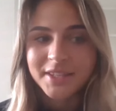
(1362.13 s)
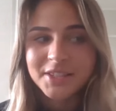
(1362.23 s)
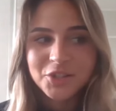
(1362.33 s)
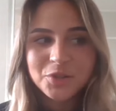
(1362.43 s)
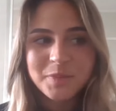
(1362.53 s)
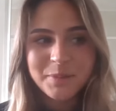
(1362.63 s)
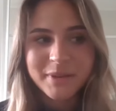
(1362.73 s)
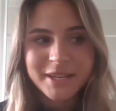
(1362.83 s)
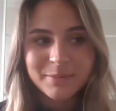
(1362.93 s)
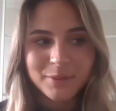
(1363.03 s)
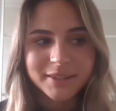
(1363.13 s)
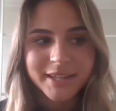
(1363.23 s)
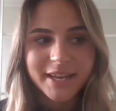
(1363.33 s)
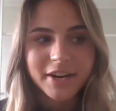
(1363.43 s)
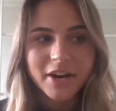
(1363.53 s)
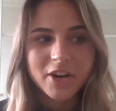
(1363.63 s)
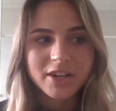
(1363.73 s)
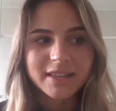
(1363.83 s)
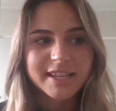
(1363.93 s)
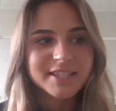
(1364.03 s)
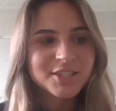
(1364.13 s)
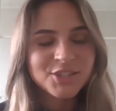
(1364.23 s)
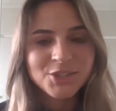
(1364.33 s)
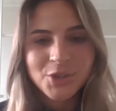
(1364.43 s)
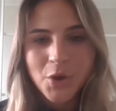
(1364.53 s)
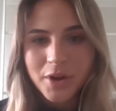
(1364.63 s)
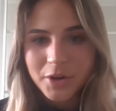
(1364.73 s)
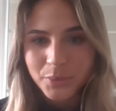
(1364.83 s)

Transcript: this should be people that are like so